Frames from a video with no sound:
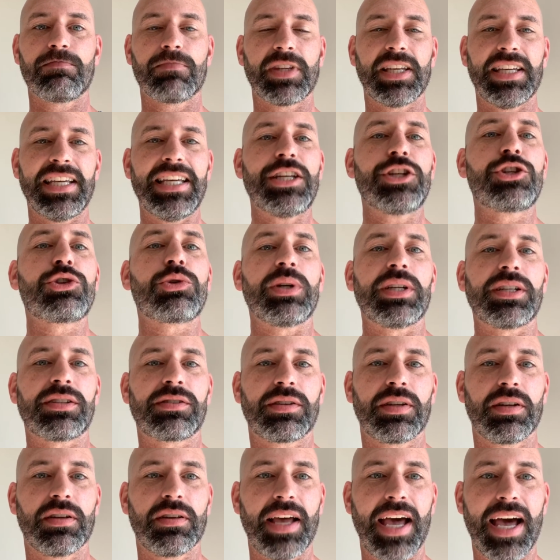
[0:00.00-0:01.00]

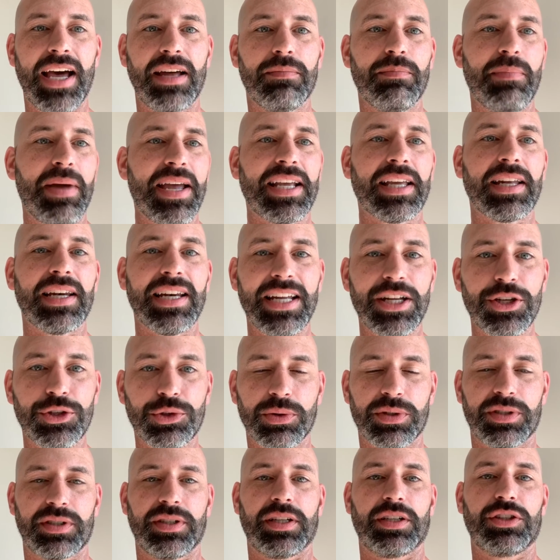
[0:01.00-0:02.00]
interest, make it
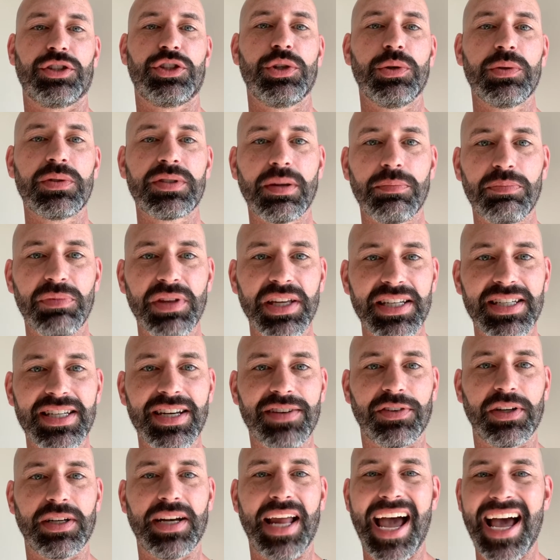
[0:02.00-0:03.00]
interesting, do something
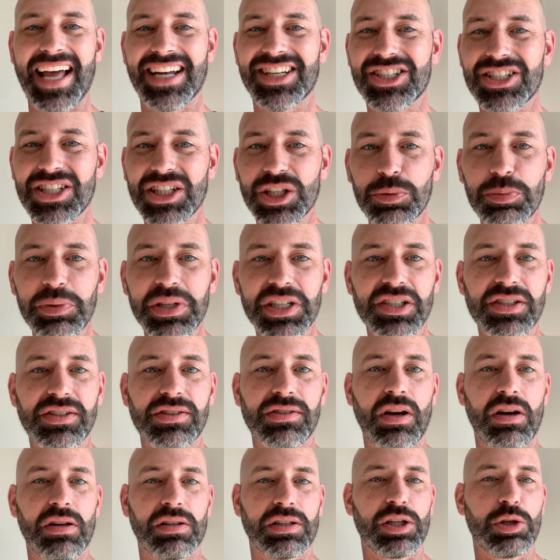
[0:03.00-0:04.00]
different, add just a little bit of
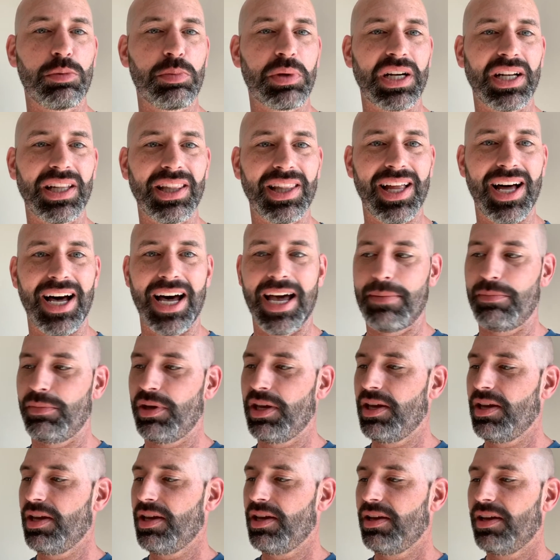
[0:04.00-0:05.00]
salt, a little bit of lime.
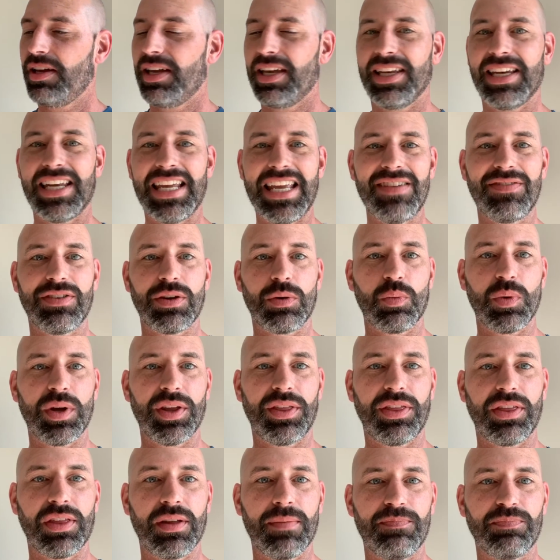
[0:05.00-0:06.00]
And even
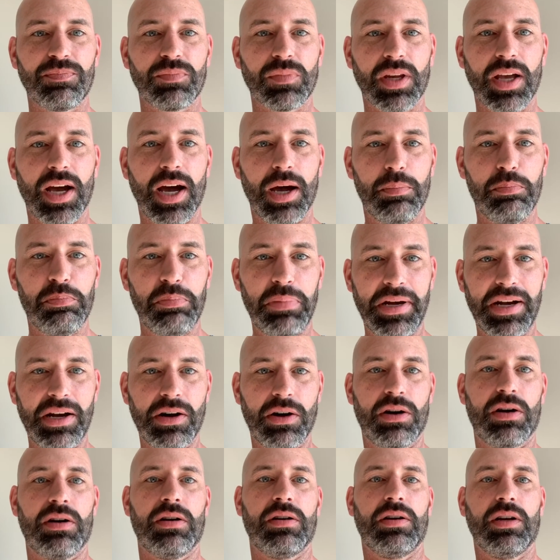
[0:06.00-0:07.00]
with a
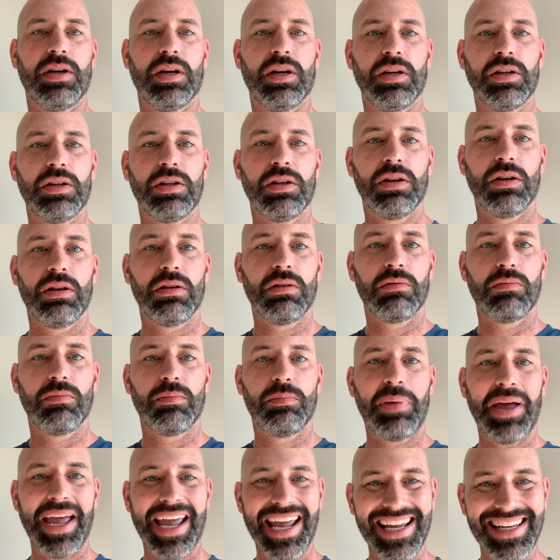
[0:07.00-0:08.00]
beer,
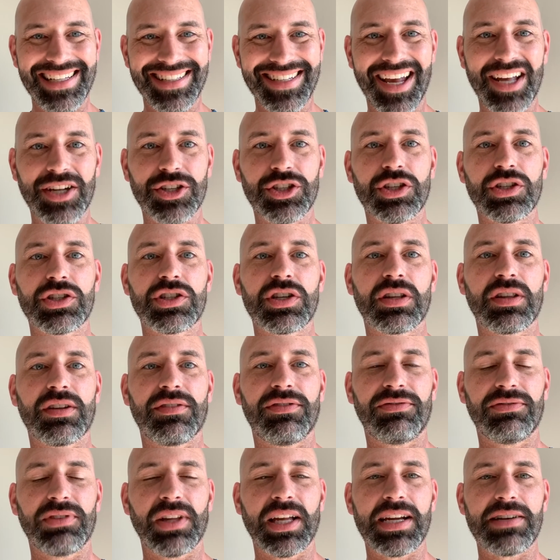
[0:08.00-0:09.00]
pay attention to the
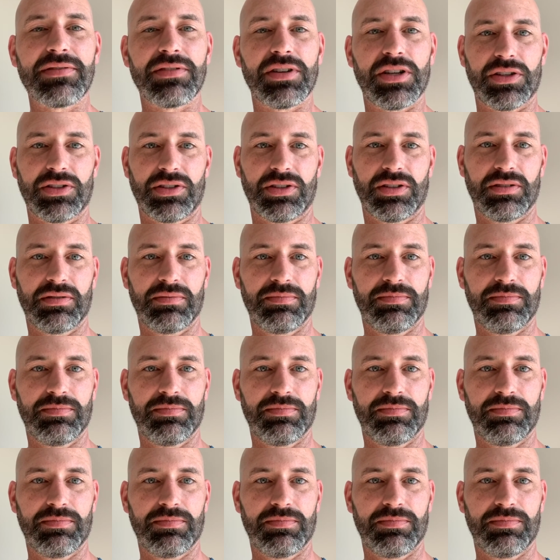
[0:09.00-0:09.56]
flavors,